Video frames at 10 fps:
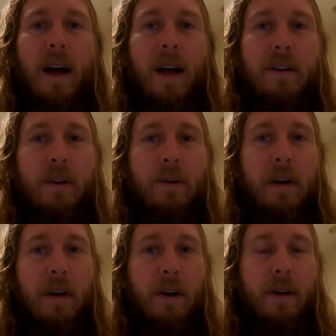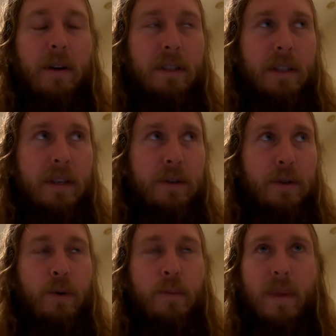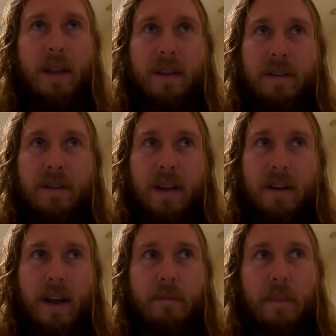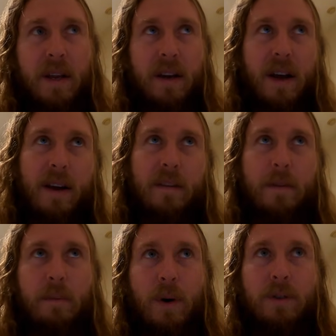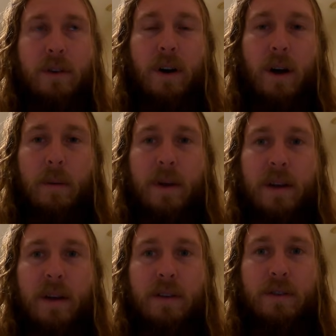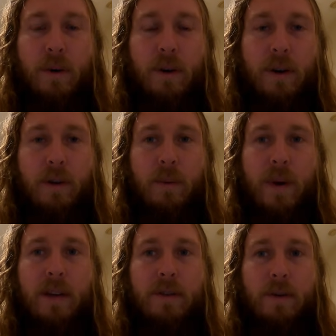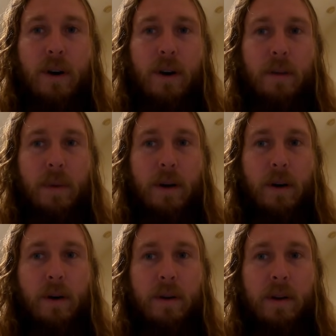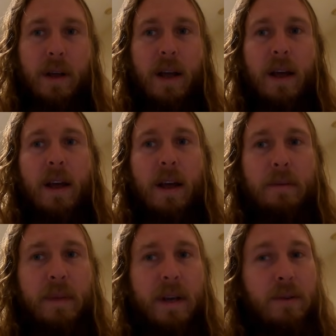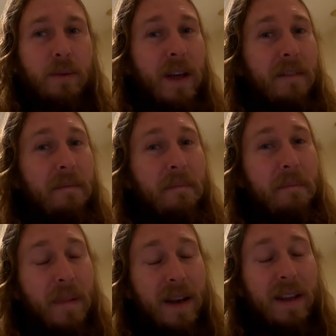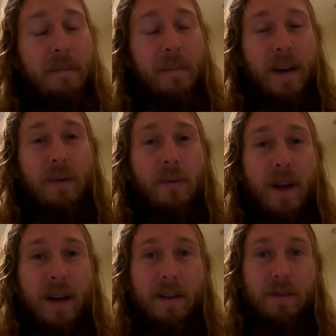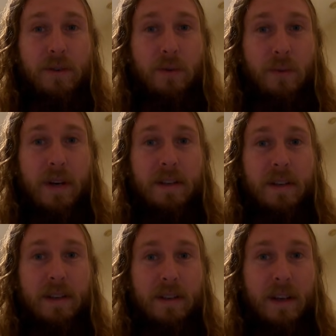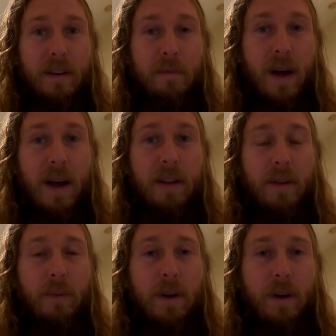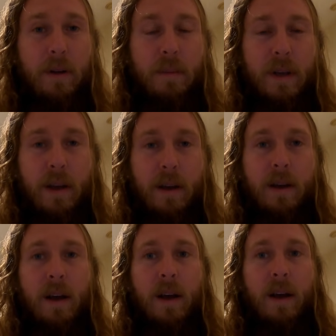I don't encourage these two methods that have been kind of the most common historical way to call upon Odin is because we have many, many ways to reach this state of mind that we call being